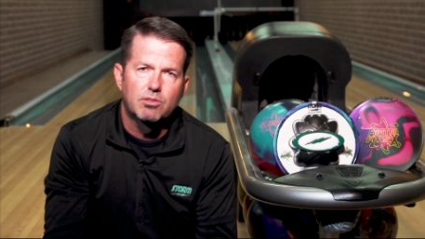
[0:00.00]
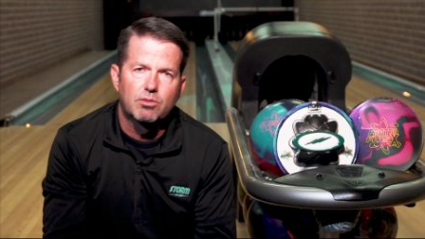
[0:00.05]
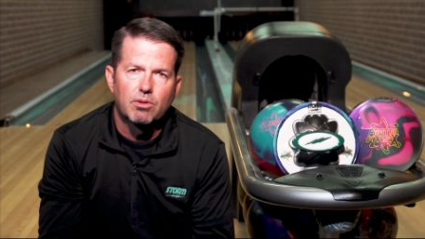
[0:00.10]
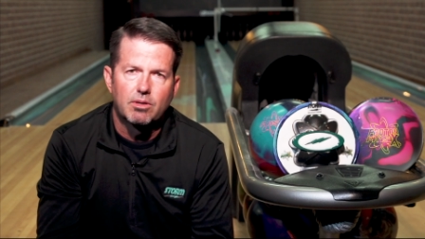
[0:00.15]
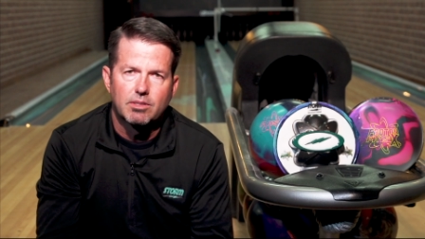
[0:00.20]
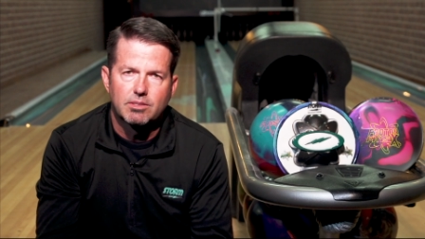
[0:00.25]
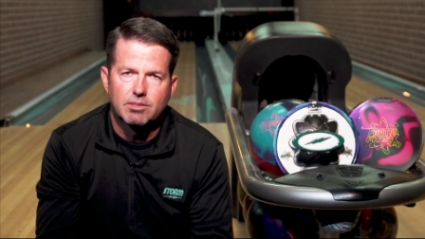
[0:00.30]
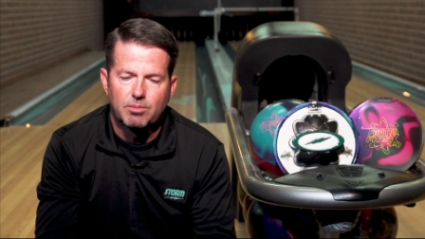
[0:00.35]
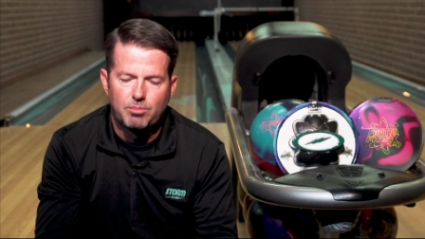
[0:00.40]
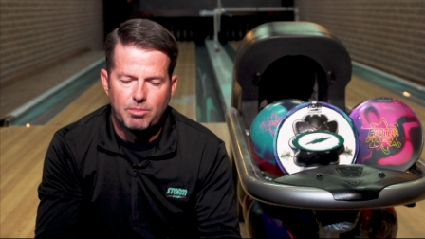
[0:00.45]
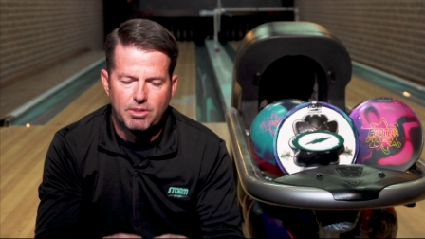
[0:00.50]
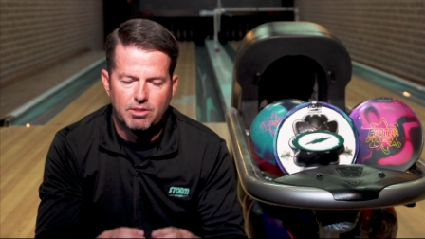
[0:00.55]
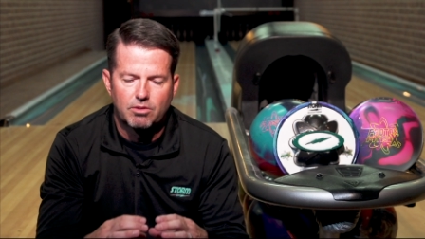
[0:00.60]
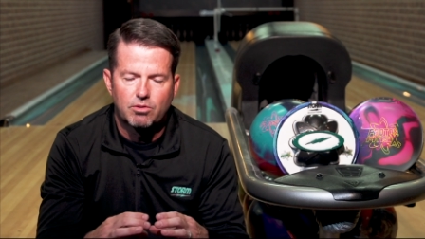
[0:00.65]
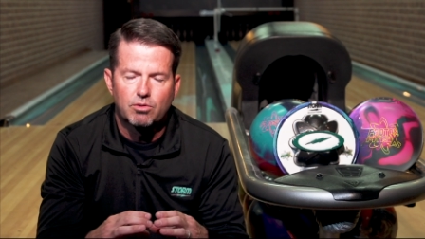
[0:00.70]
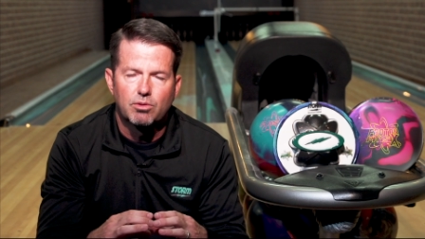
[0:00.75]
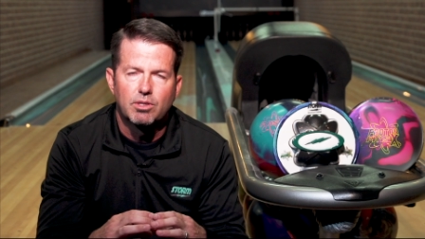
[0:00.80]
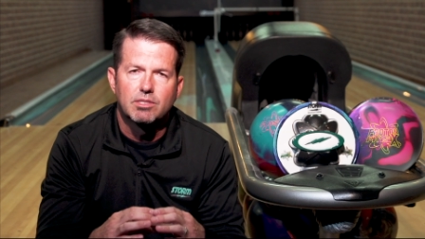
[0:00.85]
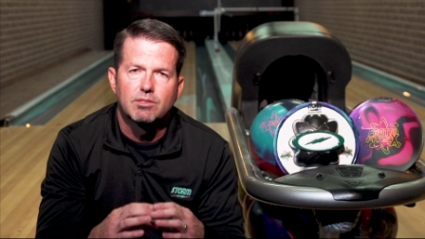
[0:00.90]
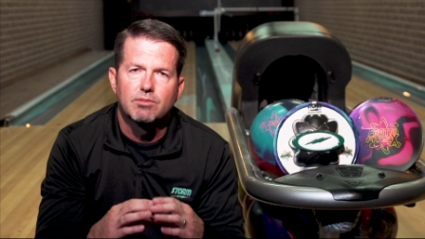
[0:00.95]
across the middle
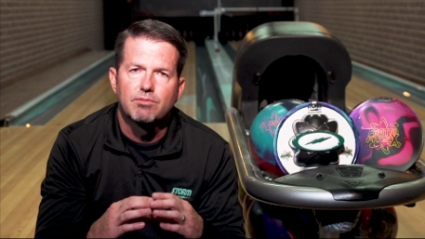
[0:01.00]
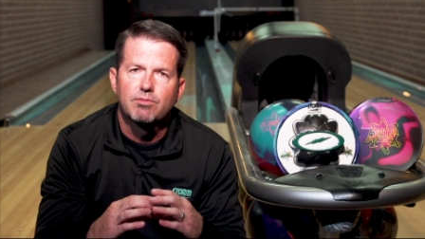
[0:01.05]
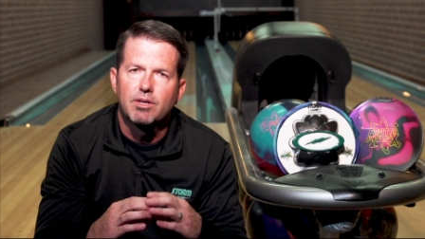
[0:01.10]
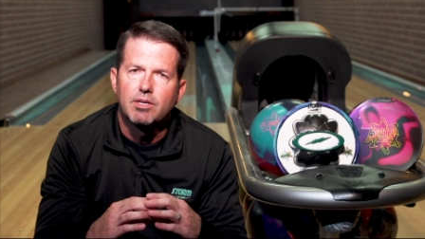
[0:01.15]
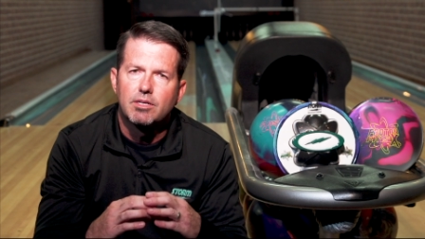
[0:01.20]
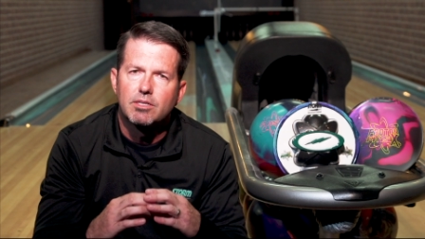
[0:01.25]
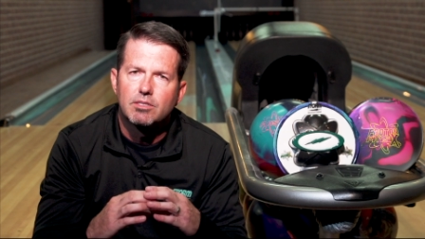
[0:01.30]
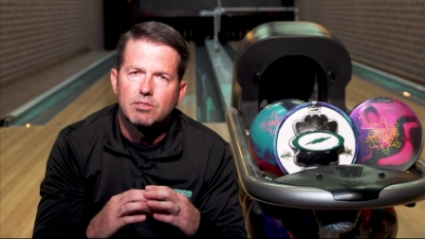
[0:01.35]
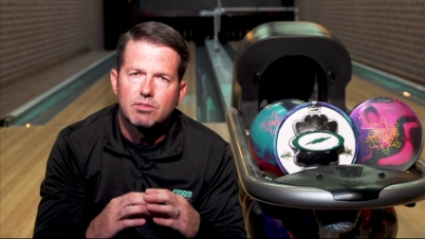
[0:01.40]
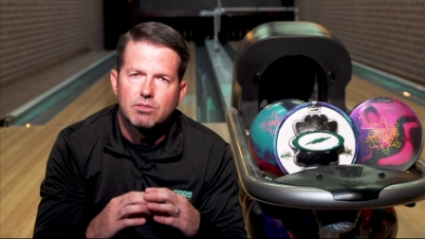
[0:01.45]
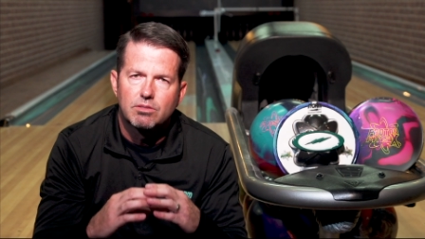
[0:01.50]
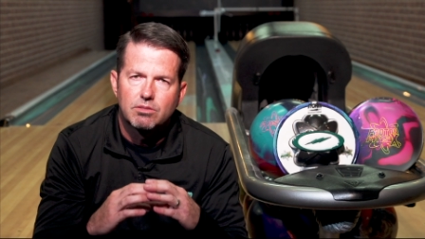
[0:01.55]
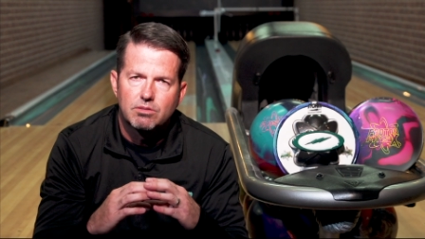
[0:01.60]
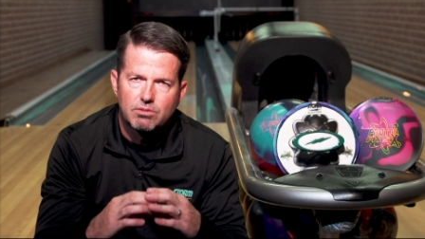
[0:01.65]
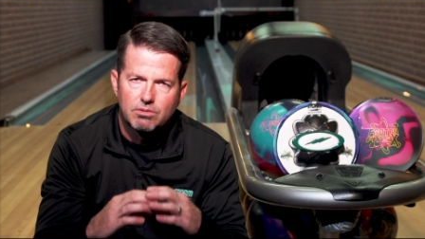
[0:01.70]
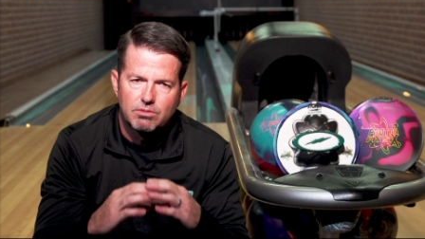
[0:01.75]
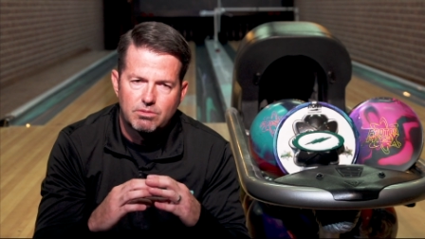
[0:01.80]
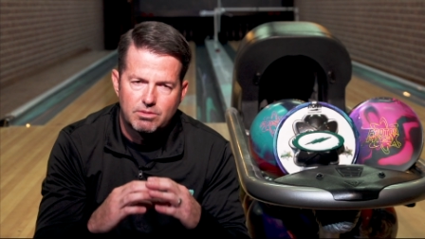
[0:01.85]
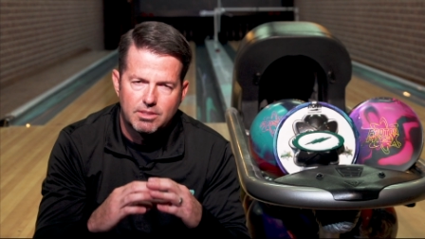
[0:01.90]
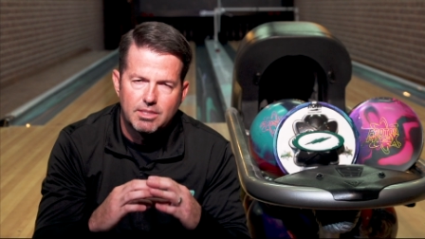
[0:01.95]
creates a very
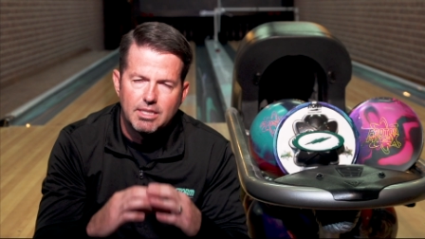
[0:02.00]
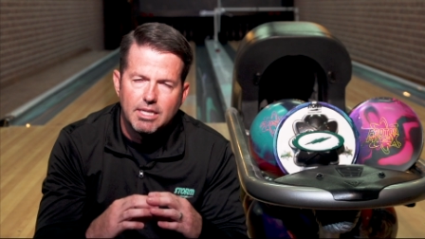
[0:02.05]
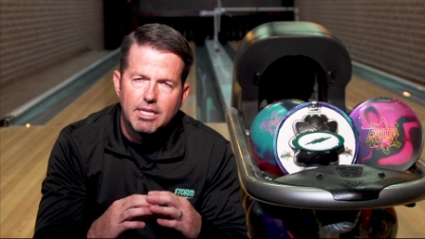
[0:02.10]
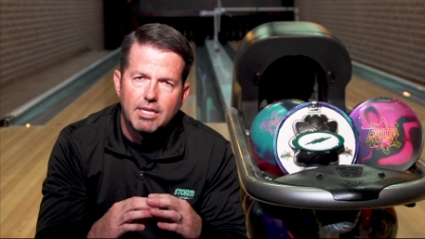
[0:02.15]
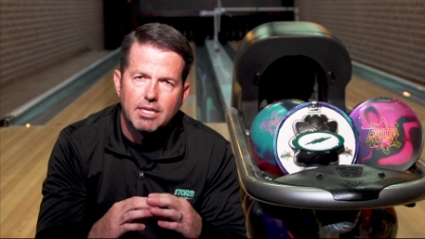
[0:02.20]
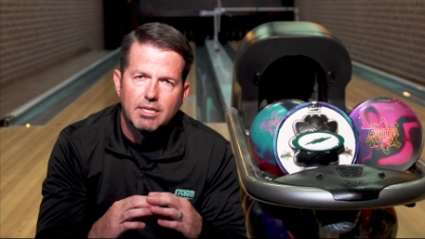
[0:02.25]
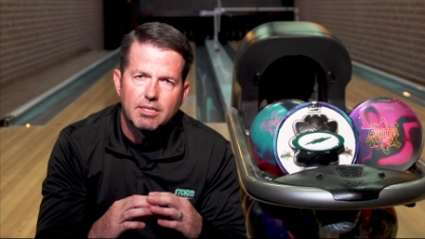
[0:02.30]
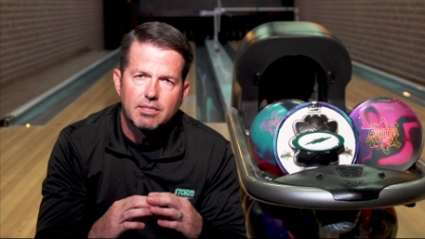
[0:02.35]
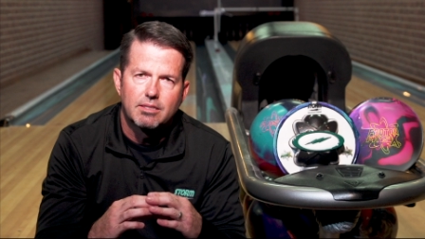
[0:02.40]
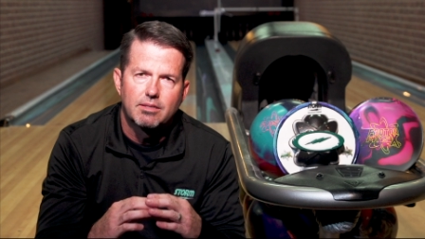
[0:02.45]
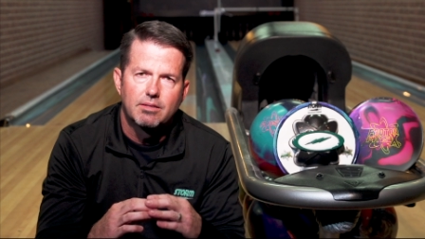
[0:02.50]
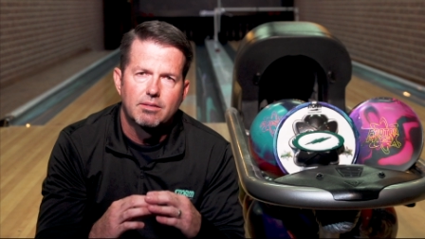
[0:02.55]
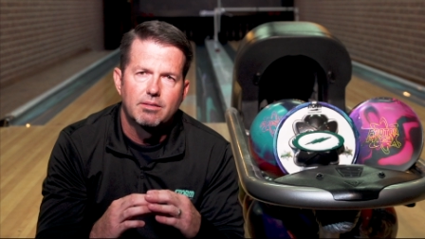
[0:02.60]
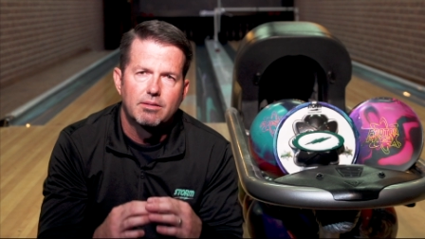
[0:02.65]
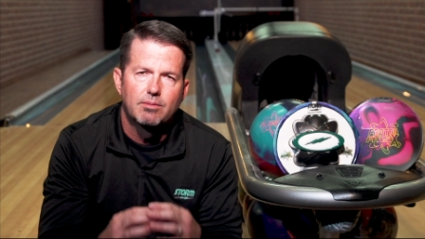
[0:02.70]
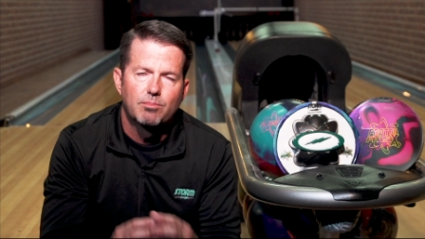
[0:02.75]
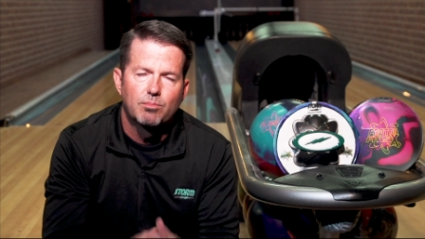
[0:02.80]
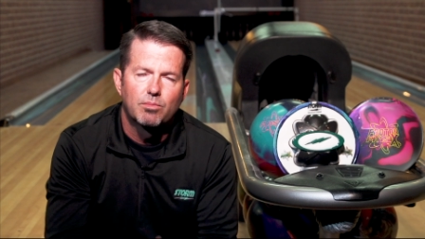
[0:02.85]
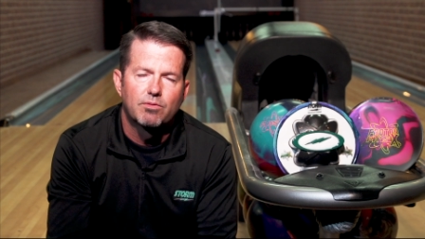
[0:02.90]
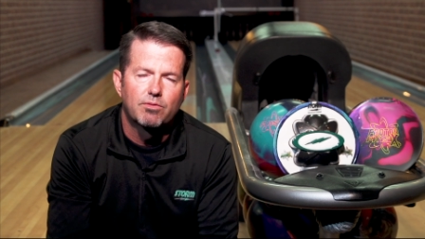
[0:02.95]
distinct
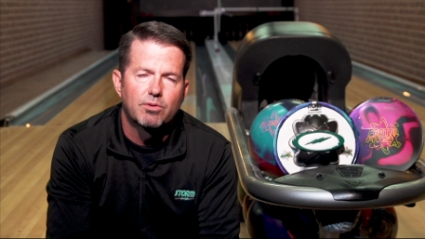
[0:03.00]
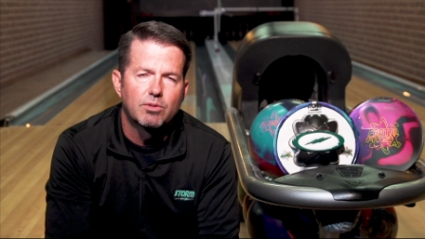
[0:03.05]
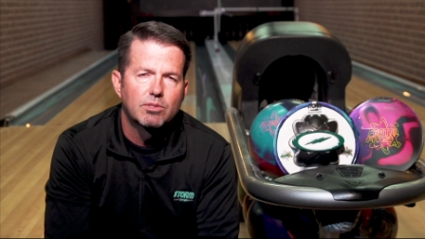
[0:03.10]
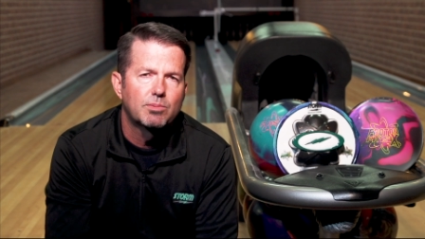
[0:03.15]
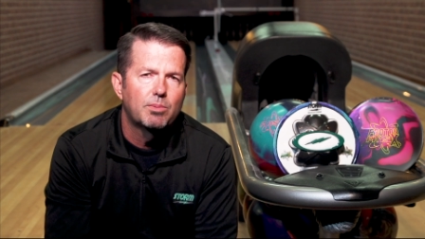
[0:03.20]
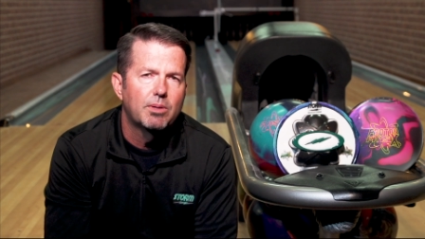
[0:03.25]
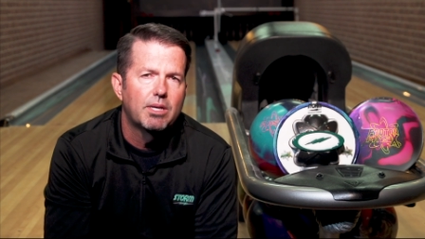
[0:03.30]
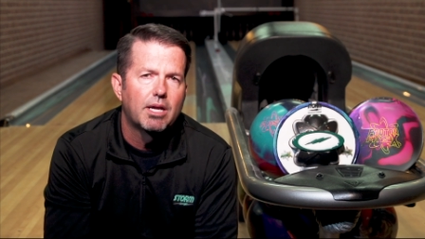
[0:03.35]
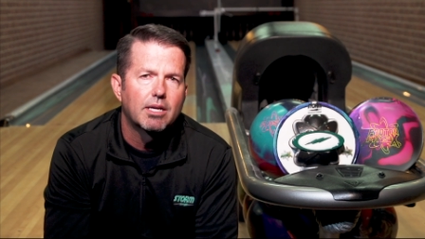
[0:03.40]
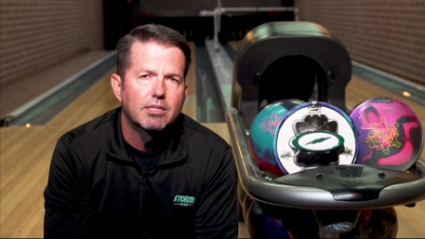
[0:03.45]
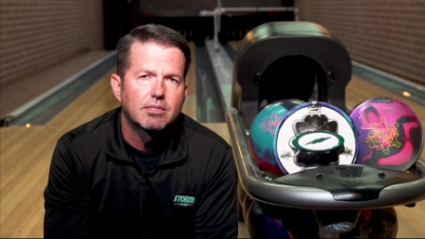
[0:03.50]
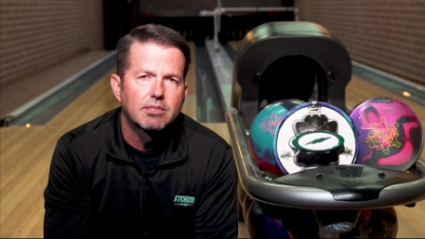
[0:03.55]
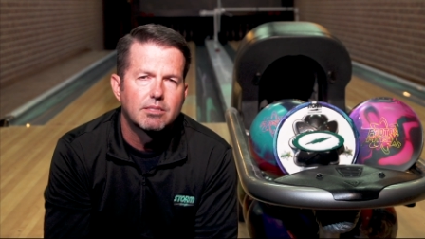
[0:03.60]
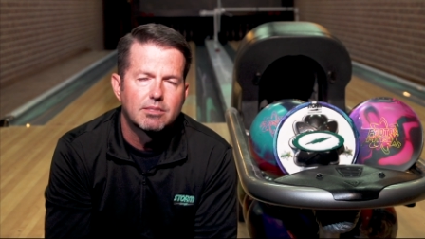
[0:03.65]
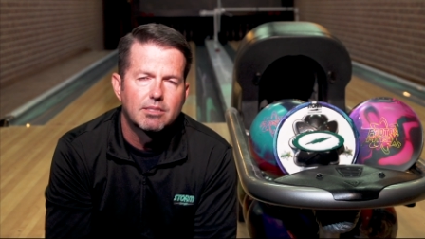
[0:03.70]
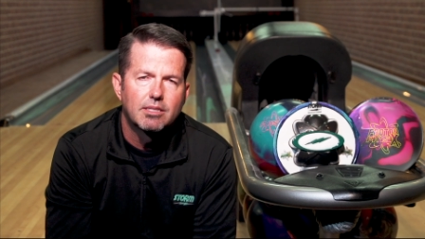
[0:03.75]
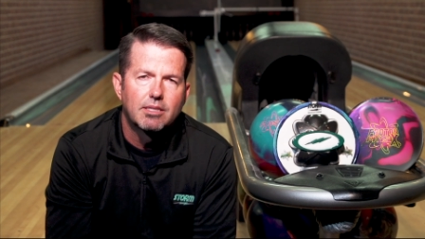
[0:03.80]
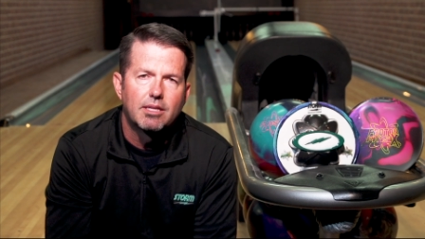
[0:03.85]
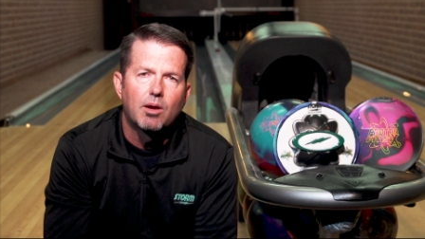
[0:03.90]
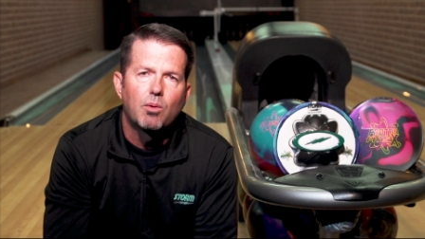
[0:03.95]
preferred spin
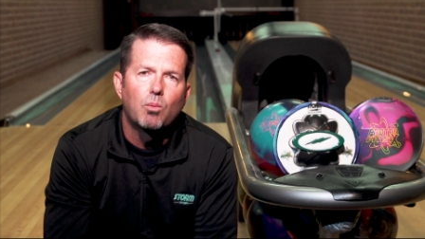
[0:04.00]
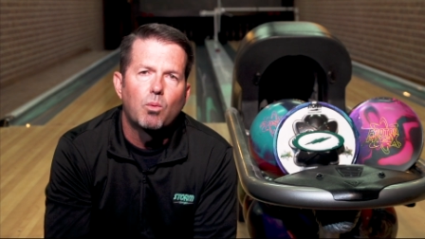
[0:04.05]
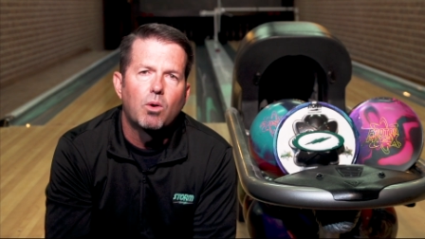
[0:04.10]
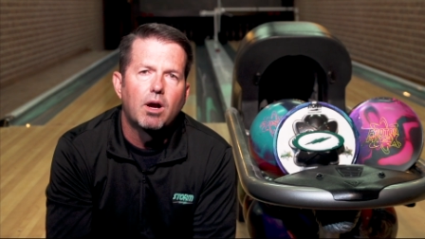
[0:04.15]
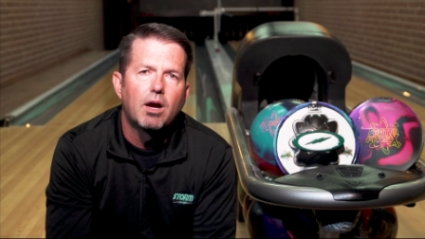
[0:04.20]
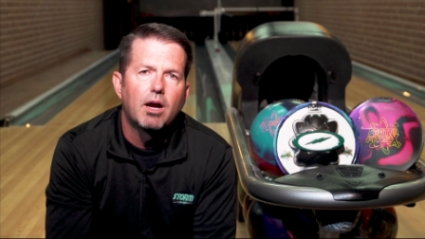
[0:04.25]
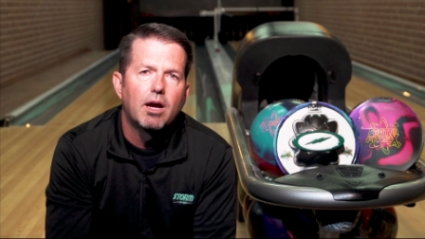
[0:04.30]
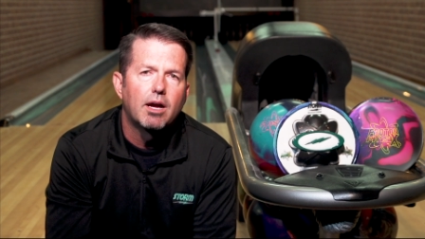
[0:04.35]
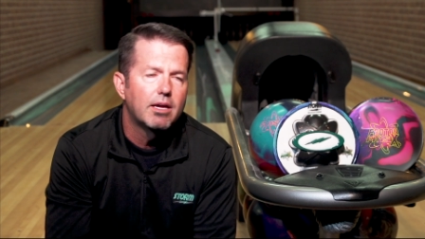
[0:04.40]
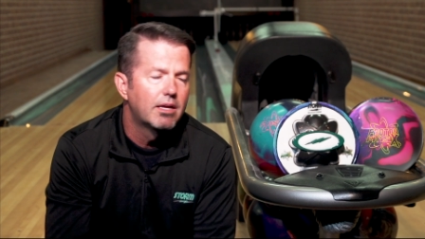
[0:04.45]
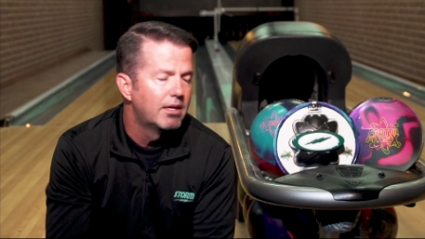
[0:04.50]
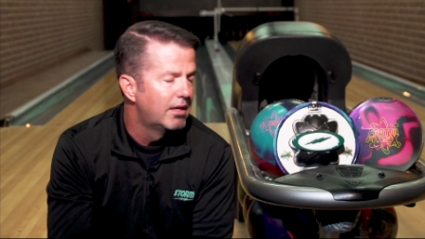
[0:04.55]
axis in that Y.